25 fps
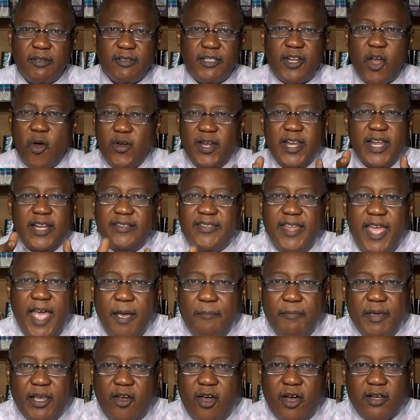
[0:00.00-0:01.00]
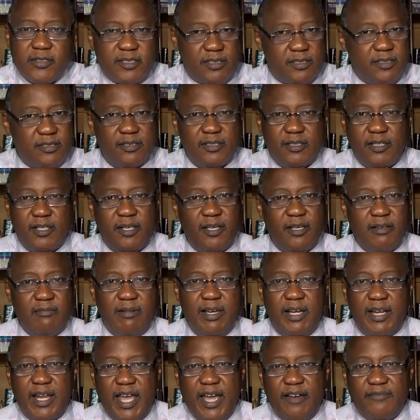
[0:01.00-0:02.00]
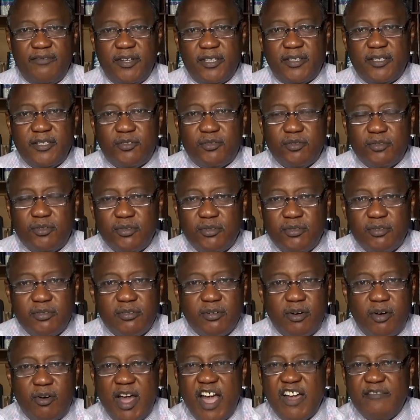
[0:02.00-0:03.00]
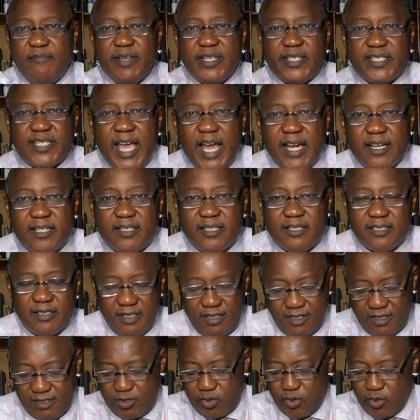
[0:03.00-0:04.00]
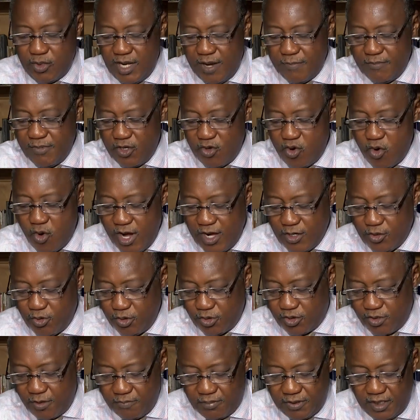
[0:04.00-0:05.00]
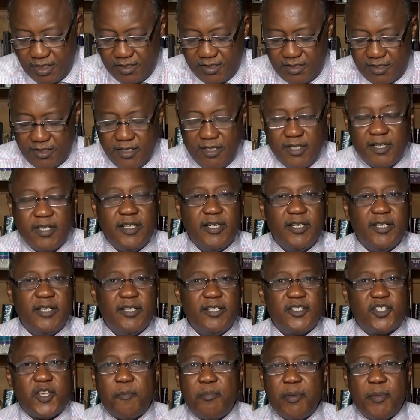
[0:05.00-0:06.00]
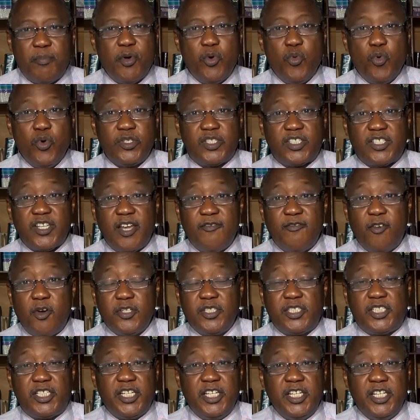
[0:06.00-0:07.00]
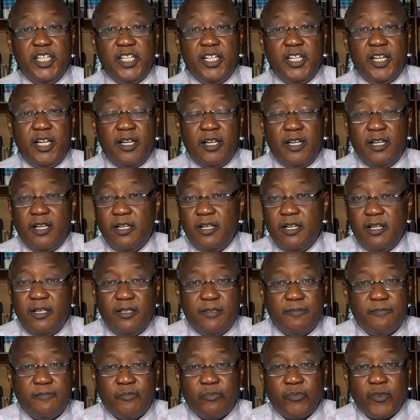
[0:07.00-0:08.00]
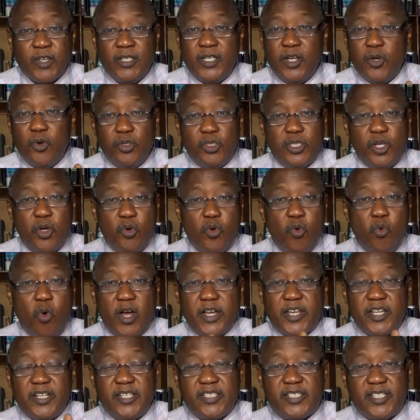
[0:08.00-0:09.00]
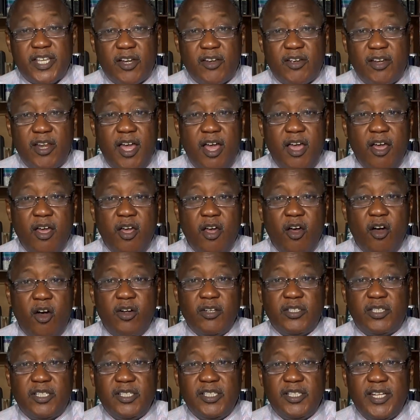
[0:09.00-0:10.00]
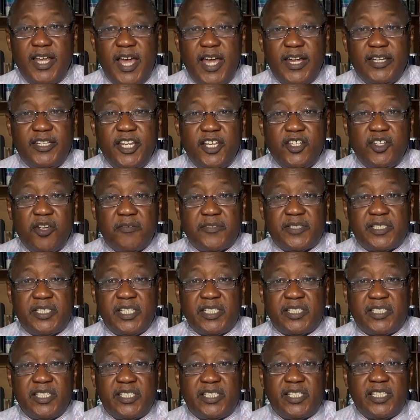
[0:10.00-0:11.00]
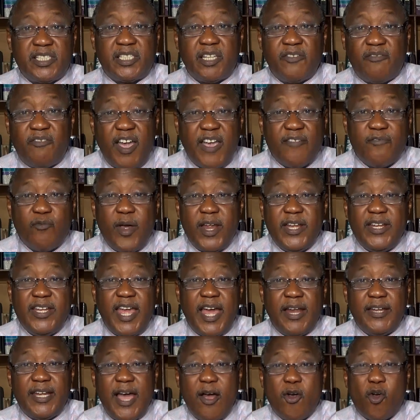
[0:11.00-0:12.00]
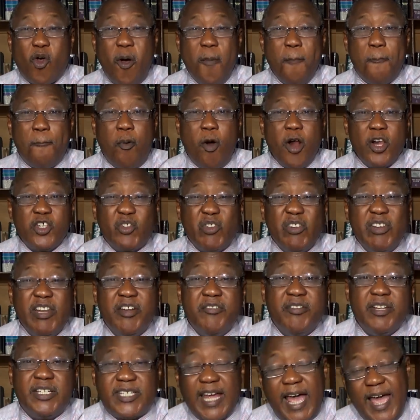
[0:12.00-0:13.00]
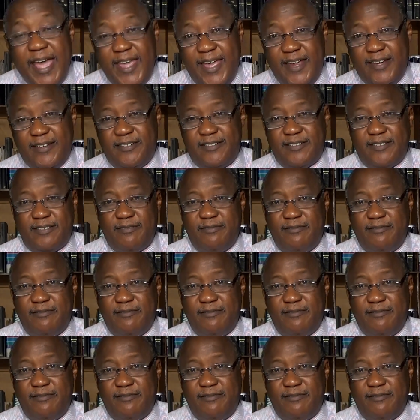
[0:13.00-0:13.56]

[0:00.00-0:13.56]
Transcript: They're only there because, well, I have nothing to do or I've been sacked. So let me go and do some things. Some people will serve until they will, they will work in the secular until they are at the age of 60, 65, when they are now compulsorily retired.